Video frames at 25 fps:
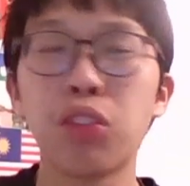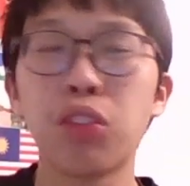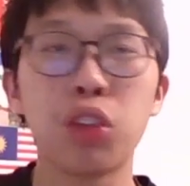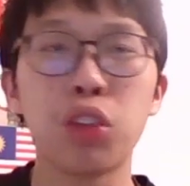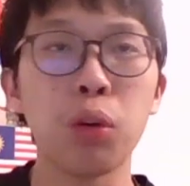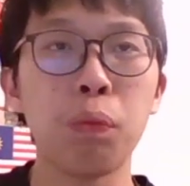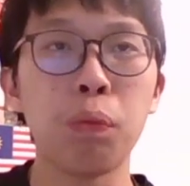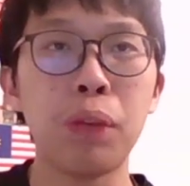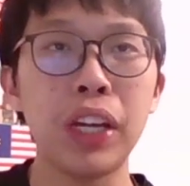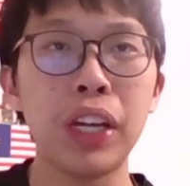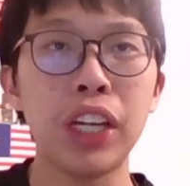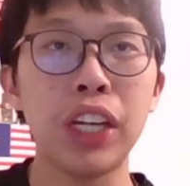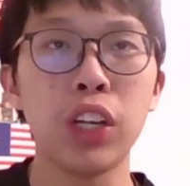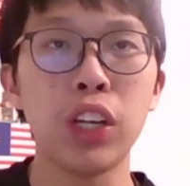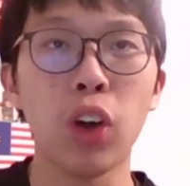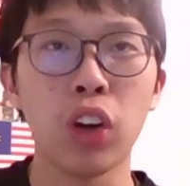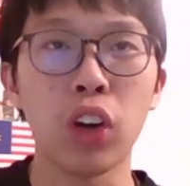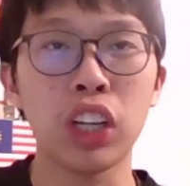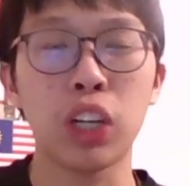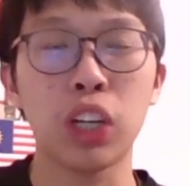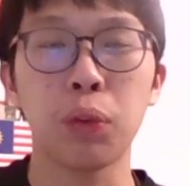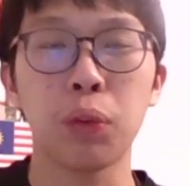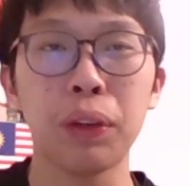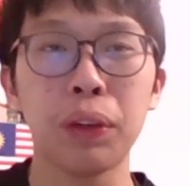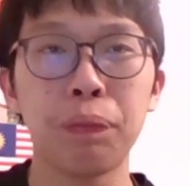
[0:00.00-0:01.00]
to be your
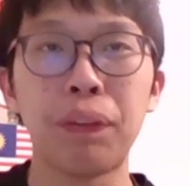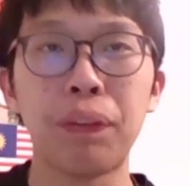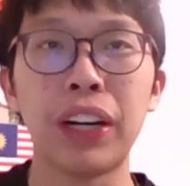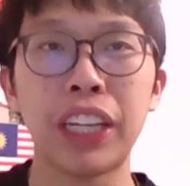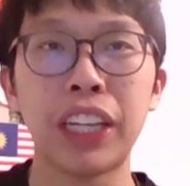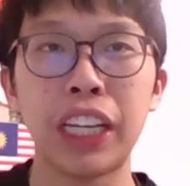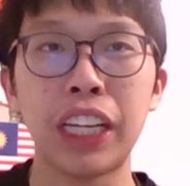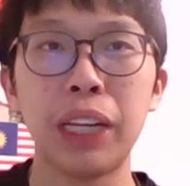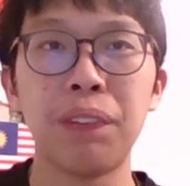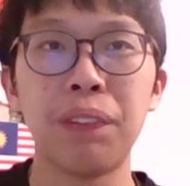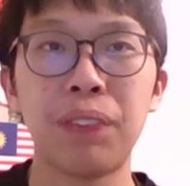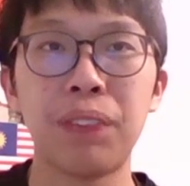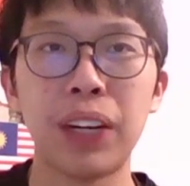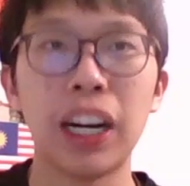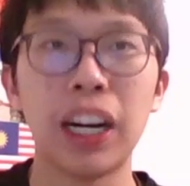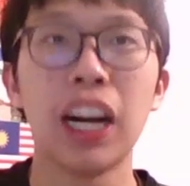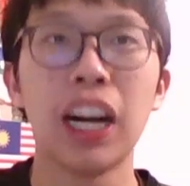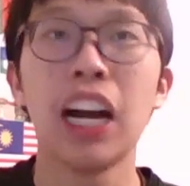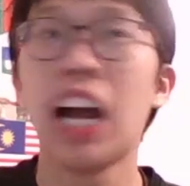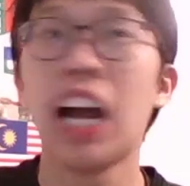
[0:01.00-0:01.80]
sweeper keeper,